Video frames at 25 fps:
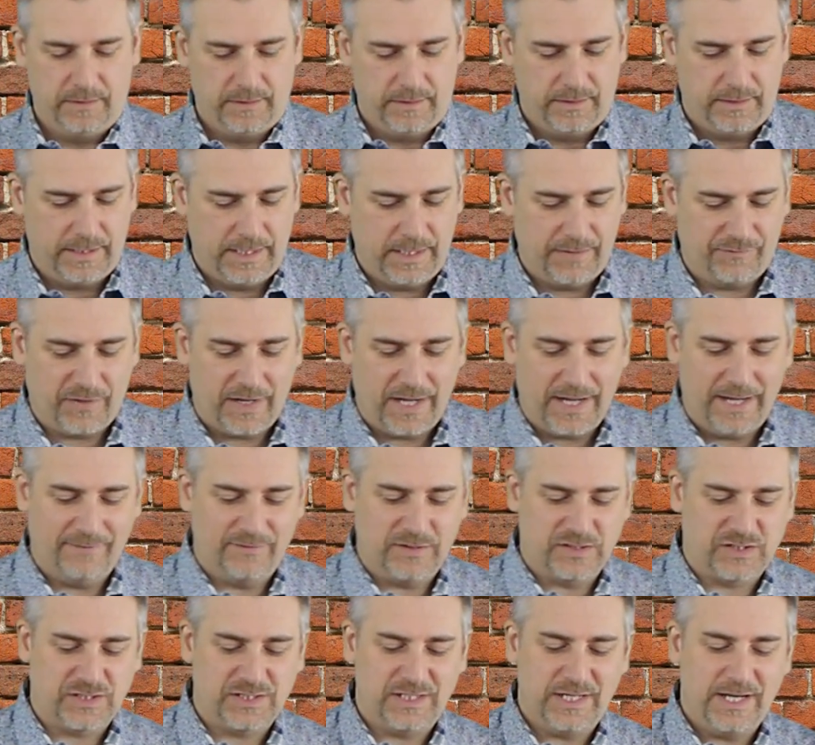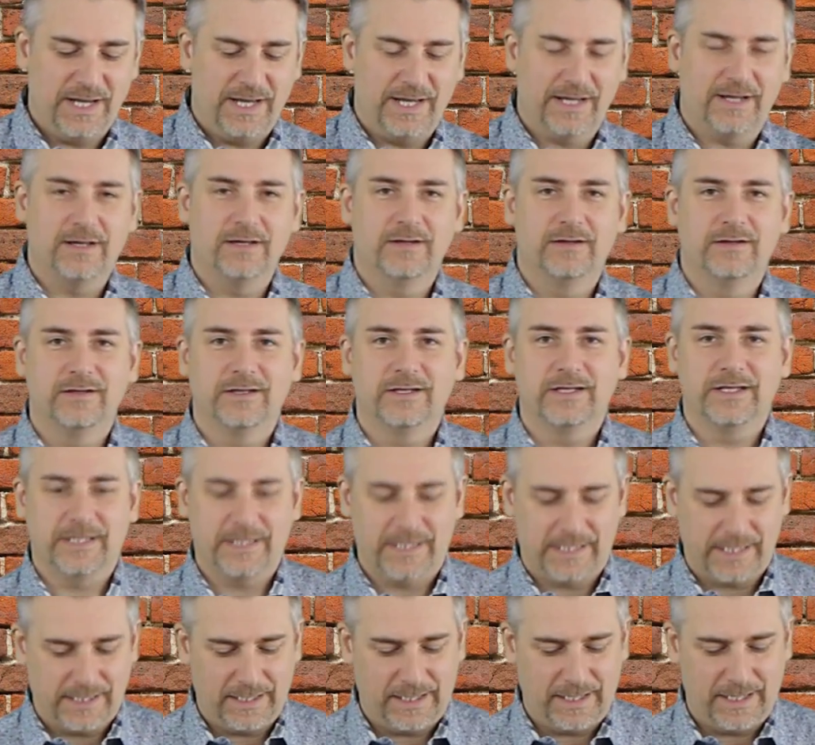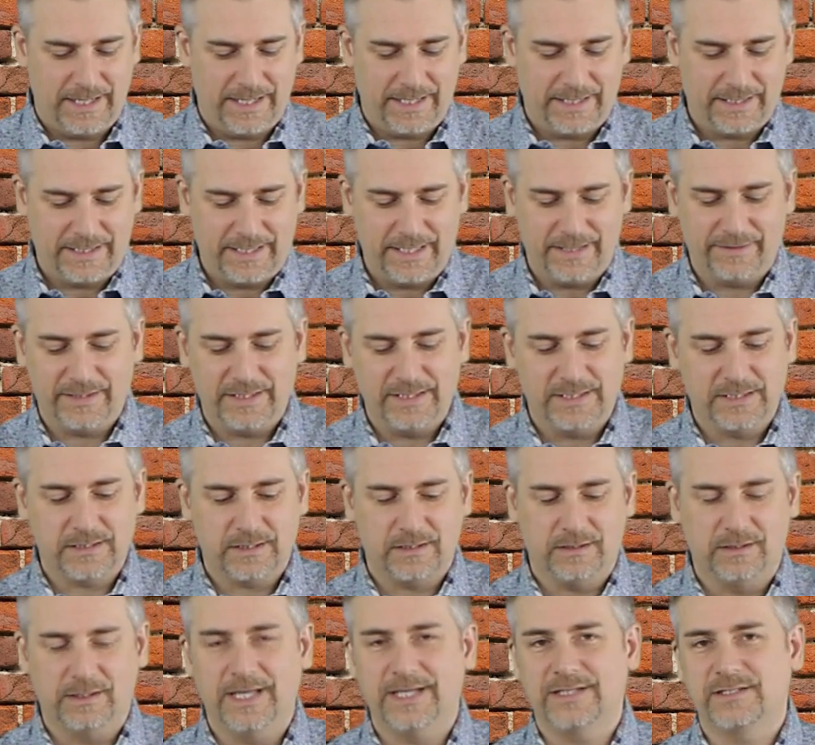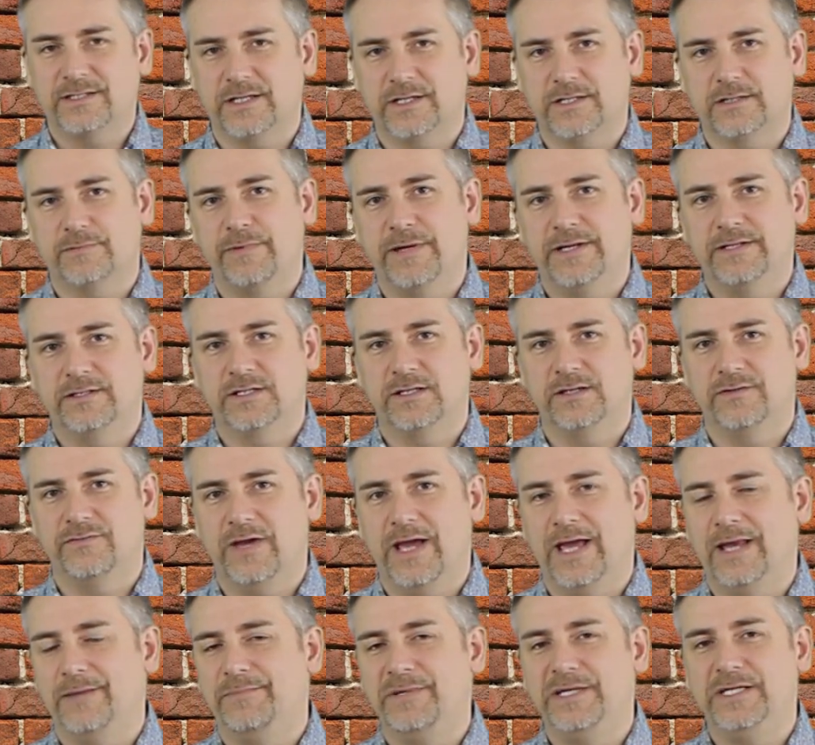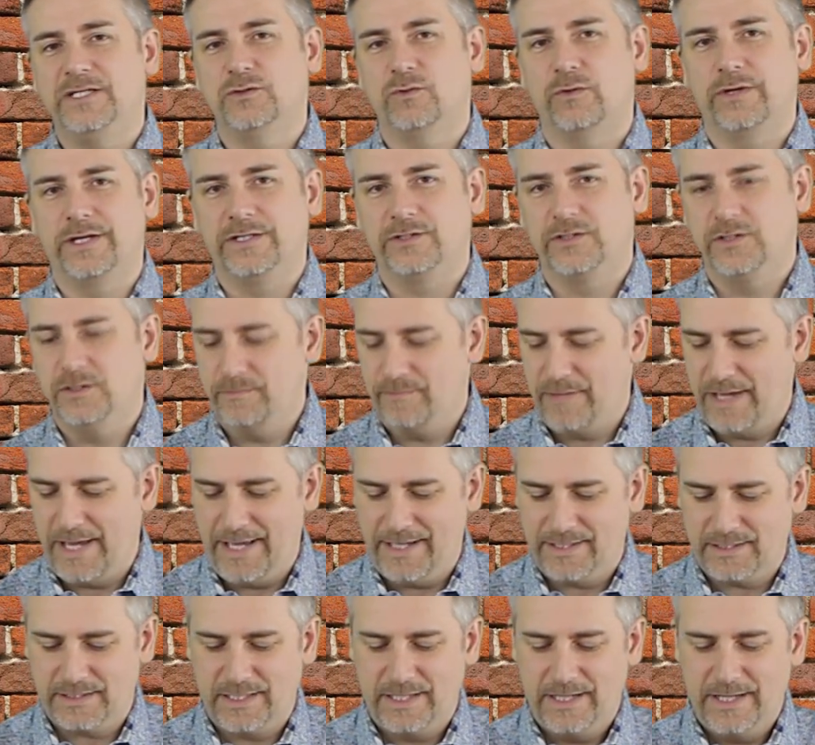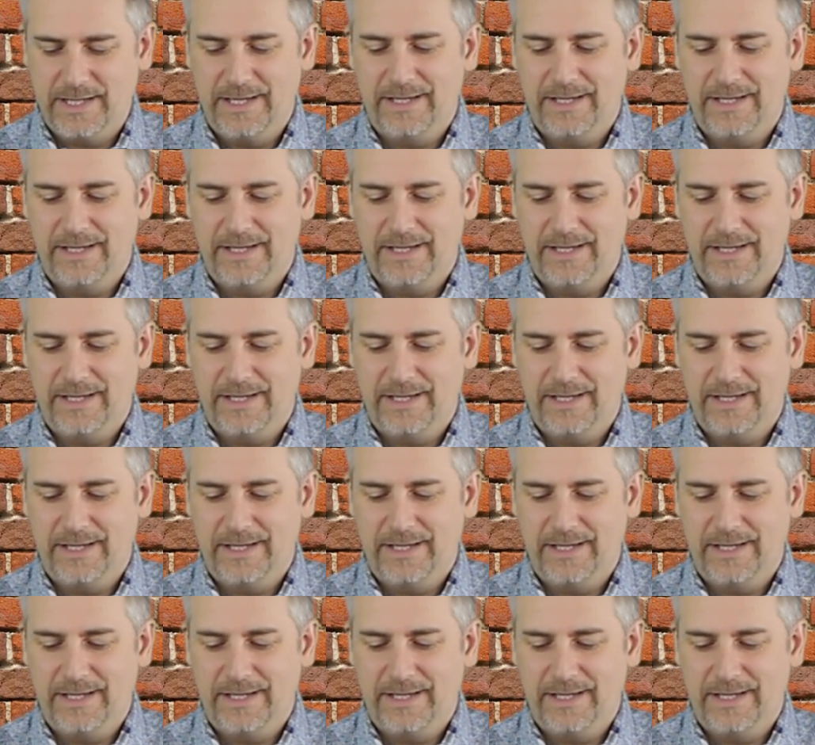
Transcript: And if I have a SIG, can I get these less expensive NP22 mags?